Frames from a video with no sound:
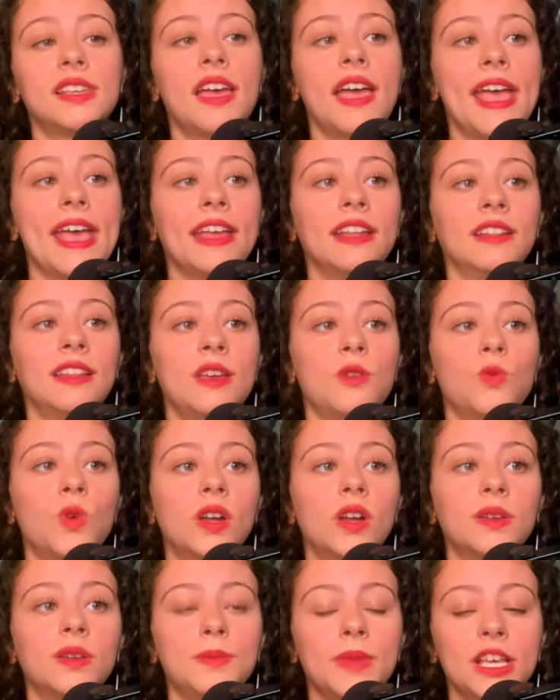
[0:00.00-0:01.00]
And they
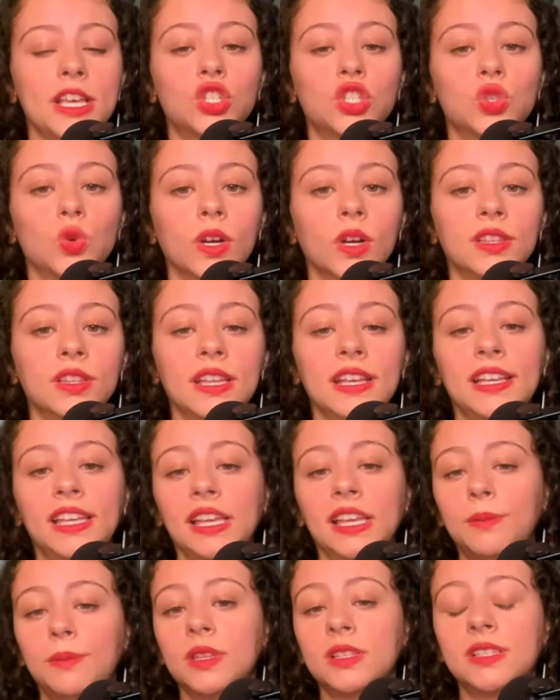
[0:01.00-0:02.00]
want to make sure they
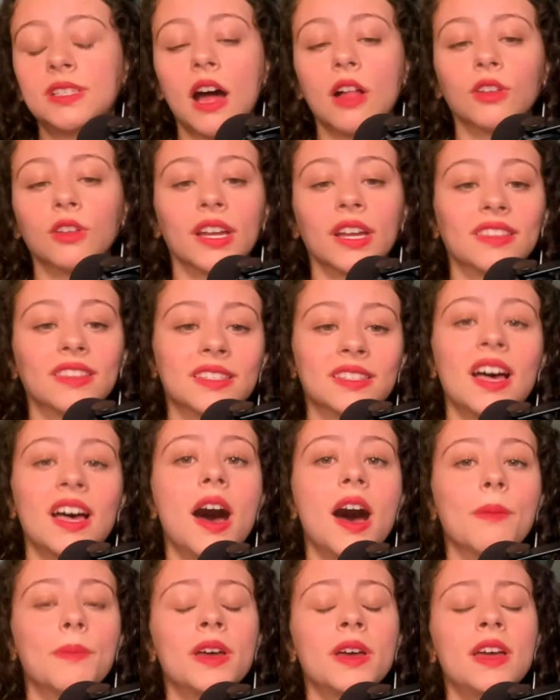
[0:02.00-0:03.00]
keep the dollar at the
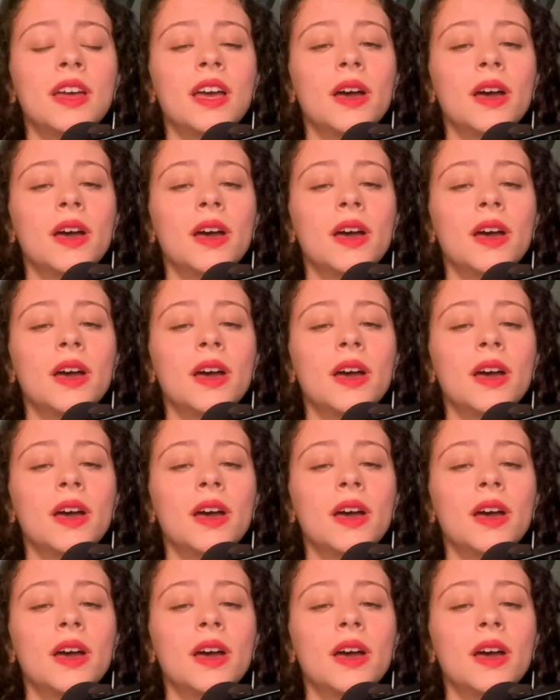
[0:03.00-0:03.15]
top.